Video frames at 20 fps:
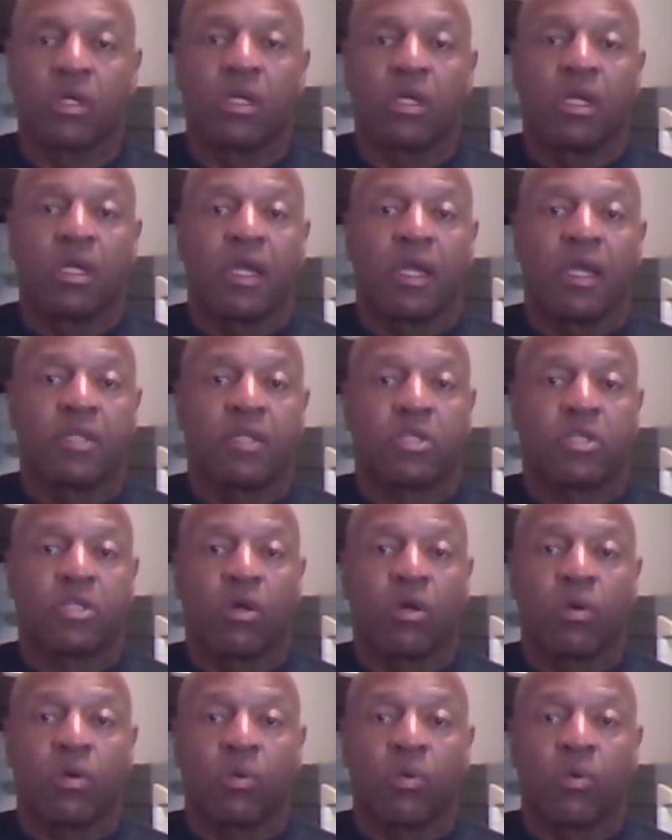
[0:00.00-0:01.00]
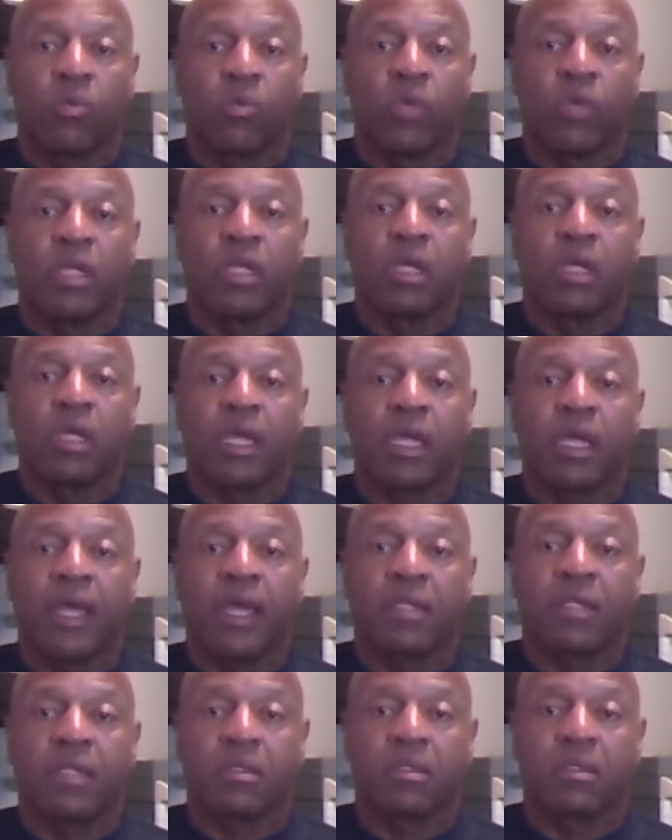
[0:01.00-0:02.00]
And so we look
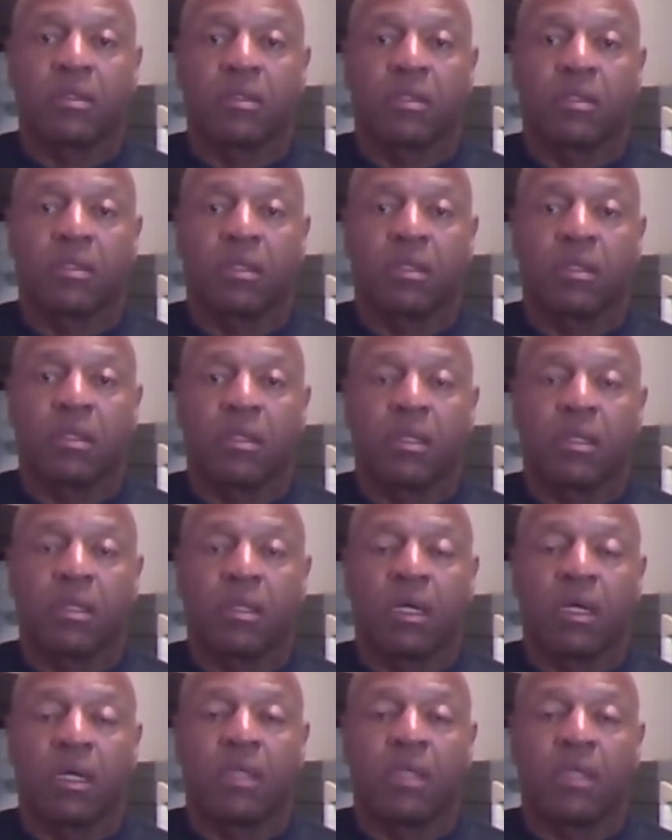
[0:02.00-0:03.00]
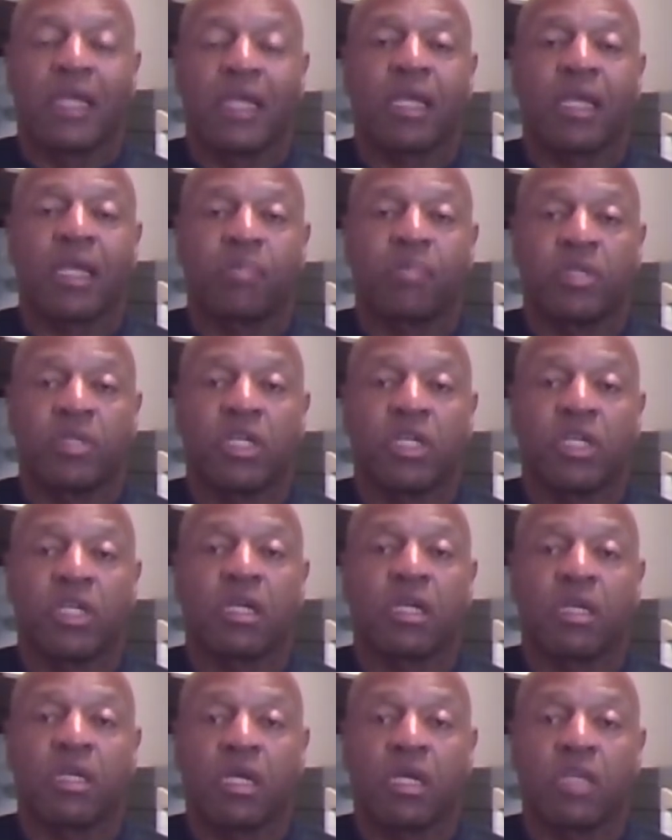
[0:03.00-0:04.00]
at that particular
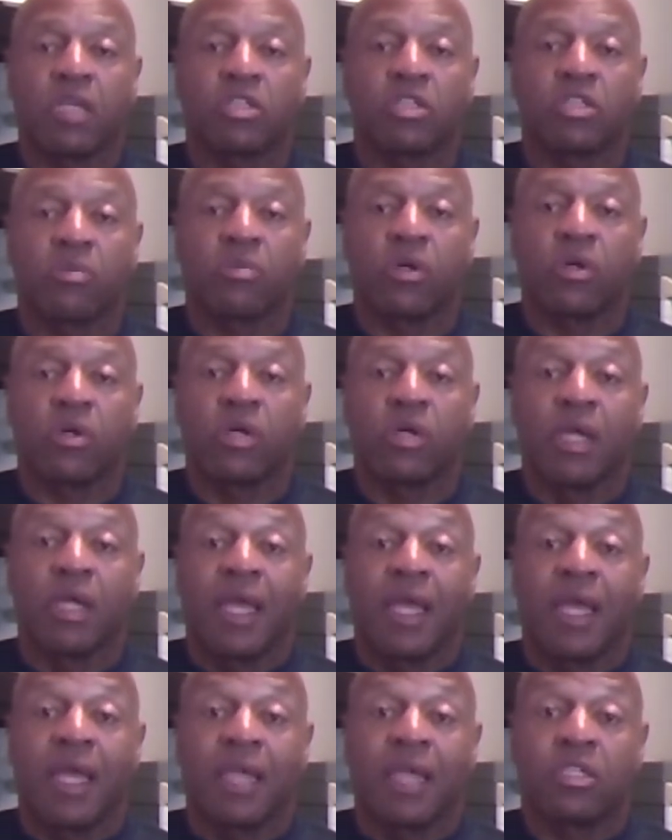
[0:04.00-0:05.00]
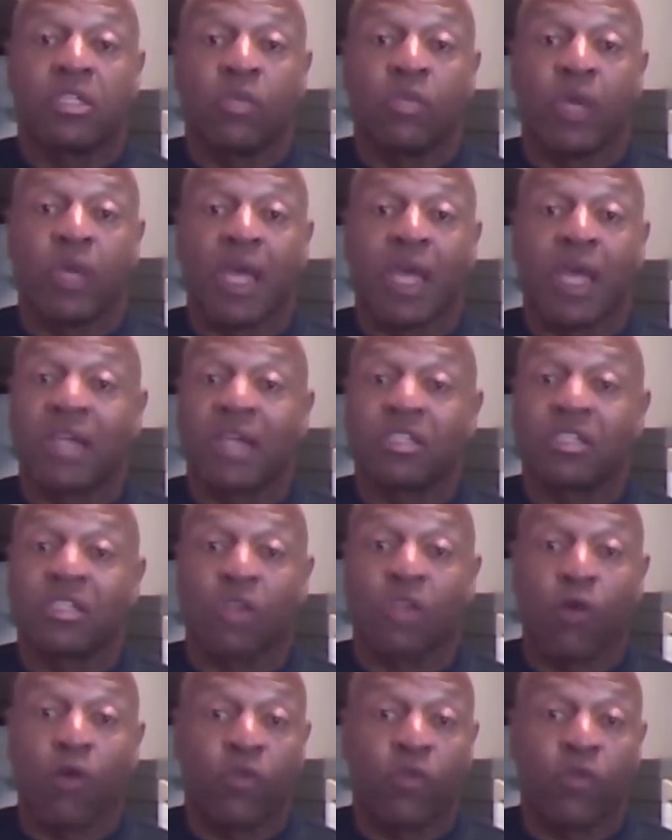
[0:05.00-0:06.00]
customer and see what kind of
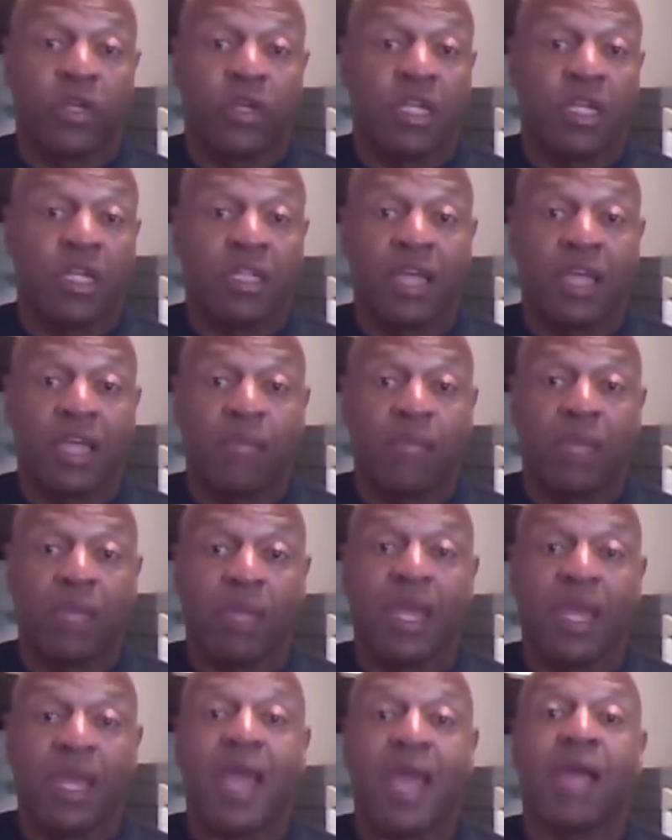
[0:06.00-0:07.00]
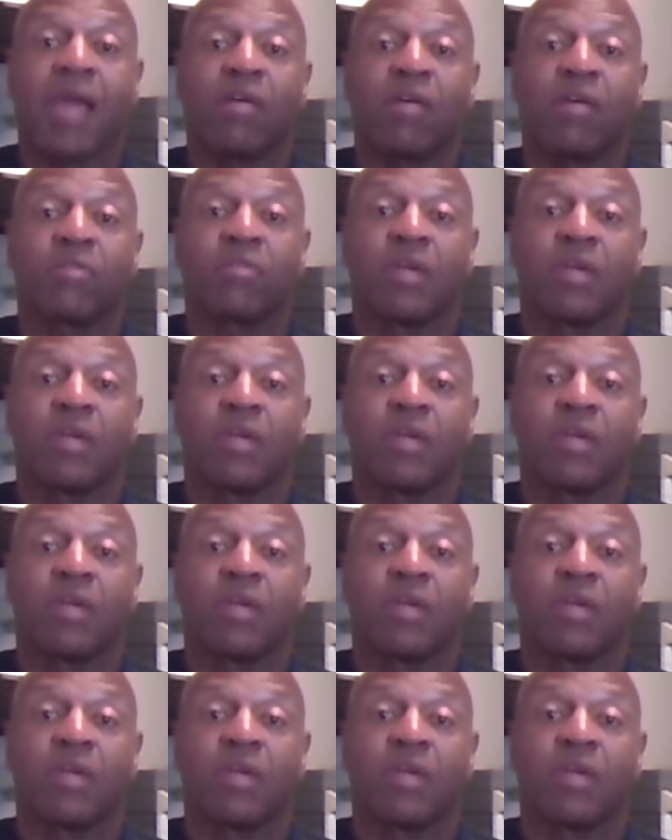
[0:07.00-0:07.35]
software need they may have.